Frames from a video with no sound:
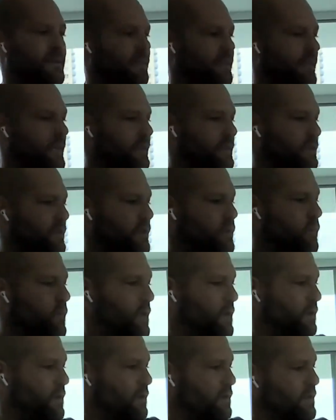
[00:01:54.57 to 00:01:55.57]
it, it's just
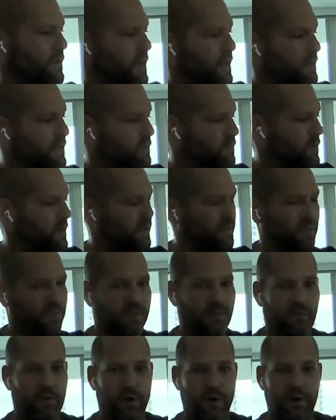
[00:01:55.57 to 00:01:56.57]
one of those awesome
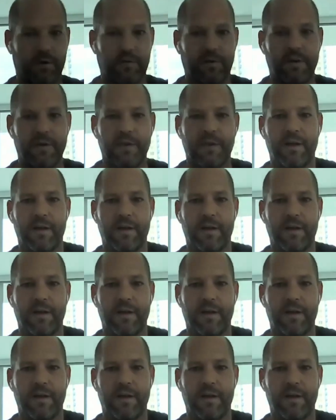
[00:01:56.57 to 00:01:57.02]
pieces of art